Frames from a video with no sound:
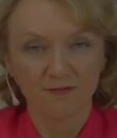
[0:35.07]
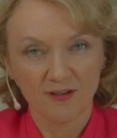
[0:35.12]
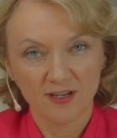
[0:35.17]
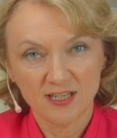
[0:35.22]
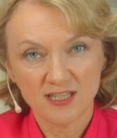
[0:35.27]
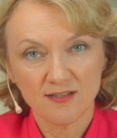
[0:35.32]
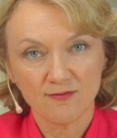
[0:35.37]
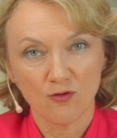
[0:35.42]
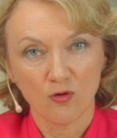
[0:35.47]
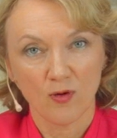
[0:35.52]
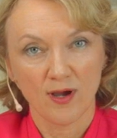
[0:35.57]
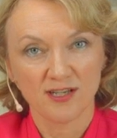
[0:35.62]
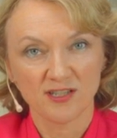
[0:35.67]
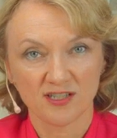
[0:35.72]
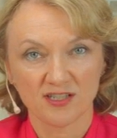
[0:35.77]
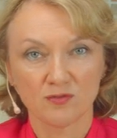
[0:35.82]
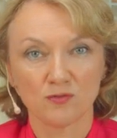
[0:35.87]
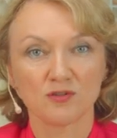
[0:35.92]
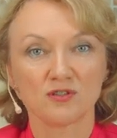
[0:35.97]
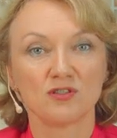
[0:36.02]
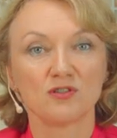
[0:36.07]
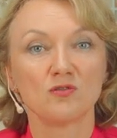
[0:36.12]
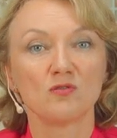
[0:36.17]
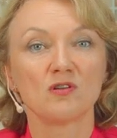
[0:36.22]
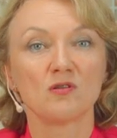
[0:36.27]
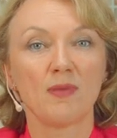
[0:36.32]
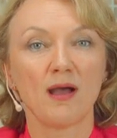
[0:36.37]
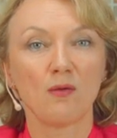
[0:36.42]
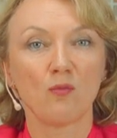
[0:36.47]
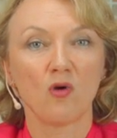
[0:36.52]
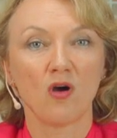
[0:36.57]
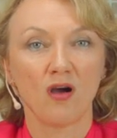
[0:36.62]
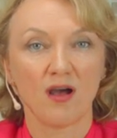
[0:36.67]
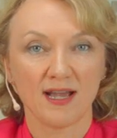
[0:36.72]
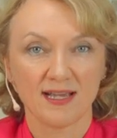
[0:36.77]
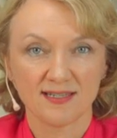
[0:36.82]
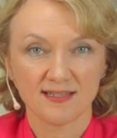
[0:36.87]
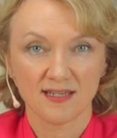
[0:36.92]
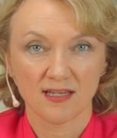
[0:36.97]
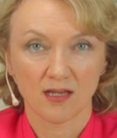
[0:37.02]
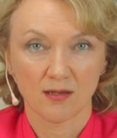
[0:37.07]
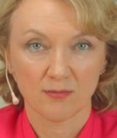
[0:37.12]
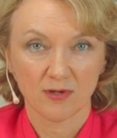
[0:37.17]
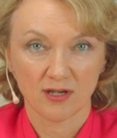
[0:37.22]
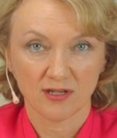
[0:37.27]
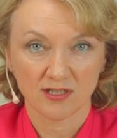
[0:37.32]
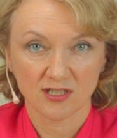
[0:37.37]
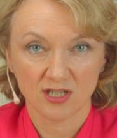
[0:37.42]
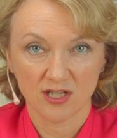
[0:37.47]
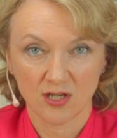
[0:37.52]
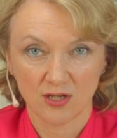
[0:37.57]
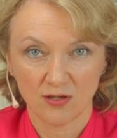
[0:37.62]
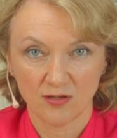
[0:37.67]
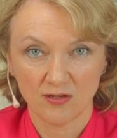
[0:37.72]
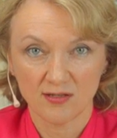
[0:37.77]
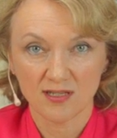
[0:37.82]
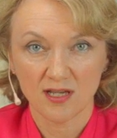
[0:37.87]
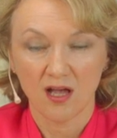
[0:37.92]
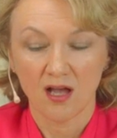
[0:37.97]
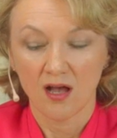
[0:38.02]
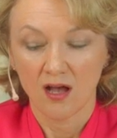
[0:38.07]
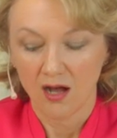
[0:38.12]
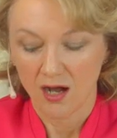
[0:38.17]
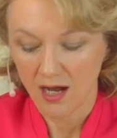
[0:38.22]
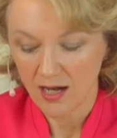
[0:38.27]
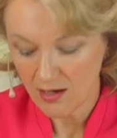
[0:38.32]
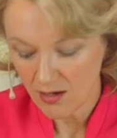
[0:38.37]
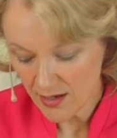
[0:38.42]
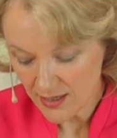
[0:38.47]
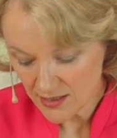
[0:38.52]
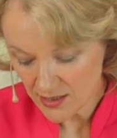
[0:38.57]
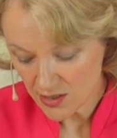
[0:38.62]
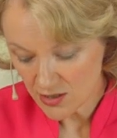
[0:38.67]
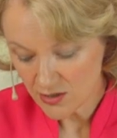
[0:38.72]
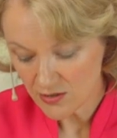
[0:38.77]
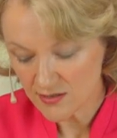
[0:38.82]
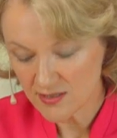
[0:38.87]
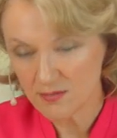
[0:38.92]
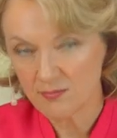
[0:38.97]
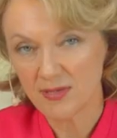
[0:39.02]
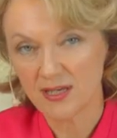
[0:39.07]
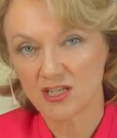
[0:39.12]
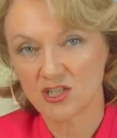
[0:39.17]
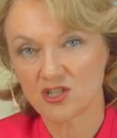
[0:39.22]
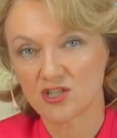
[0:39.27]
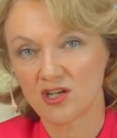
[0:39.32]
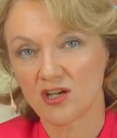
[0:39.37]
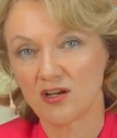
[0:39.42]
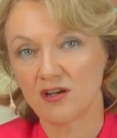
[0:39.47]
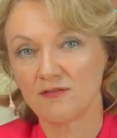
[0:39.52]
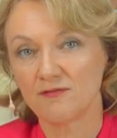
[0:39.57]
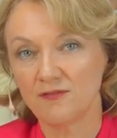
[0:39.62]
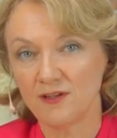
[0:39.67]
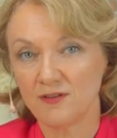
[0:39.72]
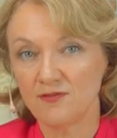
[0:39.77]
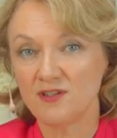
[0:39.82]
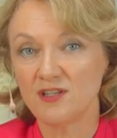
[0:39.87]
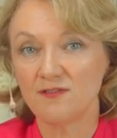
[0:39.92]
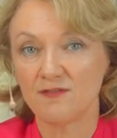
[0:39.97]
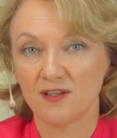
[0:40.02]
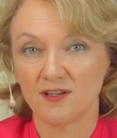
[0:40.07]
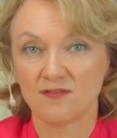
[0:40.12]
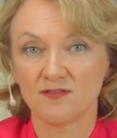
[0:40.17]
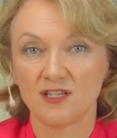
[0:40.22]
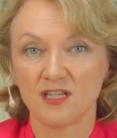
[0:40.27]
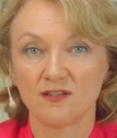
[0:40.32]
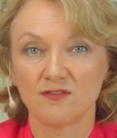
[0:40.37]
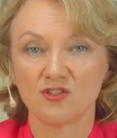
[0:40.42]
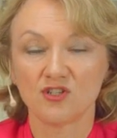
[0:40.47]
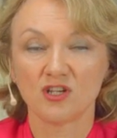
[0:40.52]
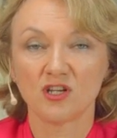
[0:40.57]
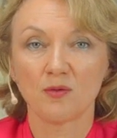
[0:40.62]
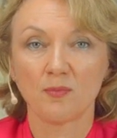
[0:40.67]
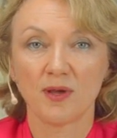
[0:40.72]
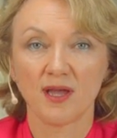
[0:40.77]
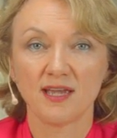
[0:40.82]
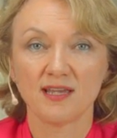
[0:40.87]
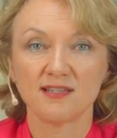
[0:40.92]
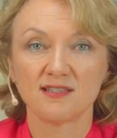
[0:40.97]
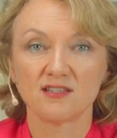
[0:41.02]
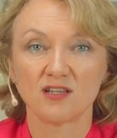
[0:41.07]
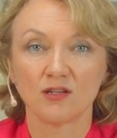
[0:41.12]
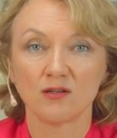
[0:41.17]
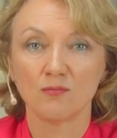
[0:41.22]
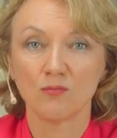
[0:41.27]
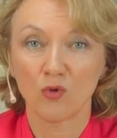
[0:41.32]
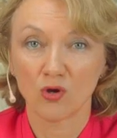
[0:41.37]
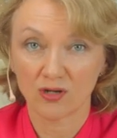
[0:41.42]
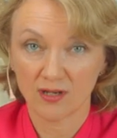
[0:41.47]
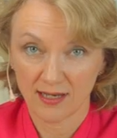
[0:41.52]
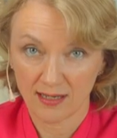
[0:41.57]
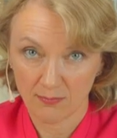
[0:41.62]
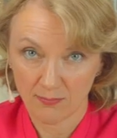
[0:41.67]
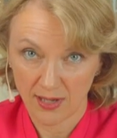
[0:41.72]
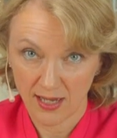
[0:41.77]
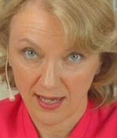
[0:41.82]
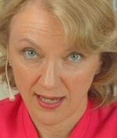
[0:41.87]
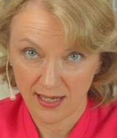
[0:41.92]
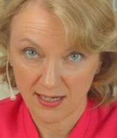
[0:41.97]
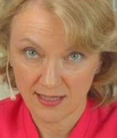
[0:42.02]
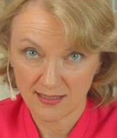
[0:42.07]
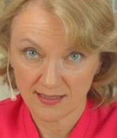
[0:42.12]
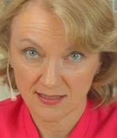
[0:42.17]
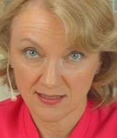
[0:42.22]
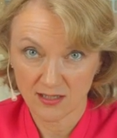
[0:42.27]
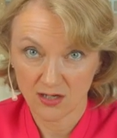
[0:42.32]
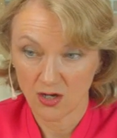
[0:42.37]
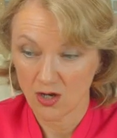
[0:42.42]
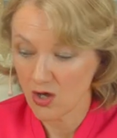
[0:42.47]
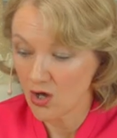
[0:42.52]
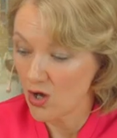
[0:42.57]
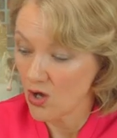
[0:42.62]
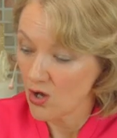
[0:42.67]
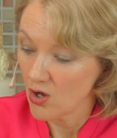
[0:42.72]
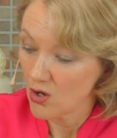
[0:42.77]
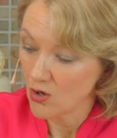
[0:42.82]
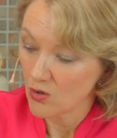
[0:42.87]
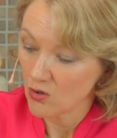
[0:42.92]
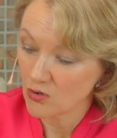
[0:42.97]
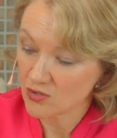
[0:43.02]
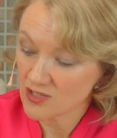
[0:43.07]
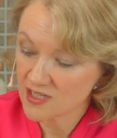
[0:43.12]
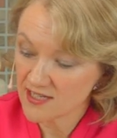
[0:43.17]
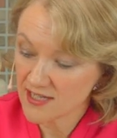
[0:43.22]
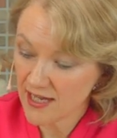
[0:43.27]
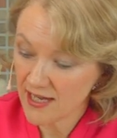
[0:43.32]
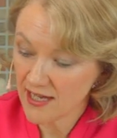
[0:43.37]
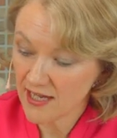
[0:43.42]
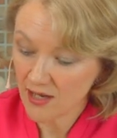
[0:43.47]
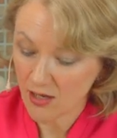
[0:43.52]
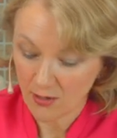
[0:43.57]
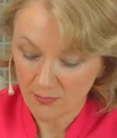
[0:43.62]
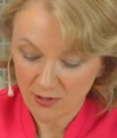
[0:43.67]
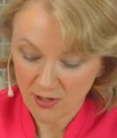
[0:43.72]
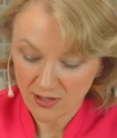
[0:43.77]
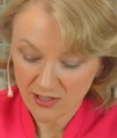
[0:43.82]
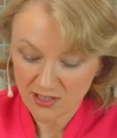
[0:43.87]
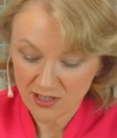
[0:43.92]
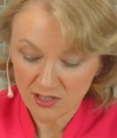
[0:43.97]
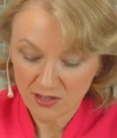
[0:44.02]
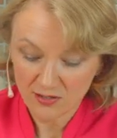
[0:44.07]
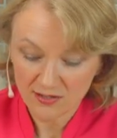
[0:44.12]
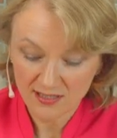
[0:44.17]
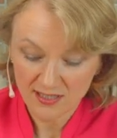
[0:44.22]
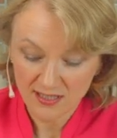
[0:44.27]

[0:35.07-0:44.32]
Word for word: first of all, I just want to talk about what icing I'm going to use. I like to use a mixture 50-50 of sugar paste and modelling paste. Or today I'm going to use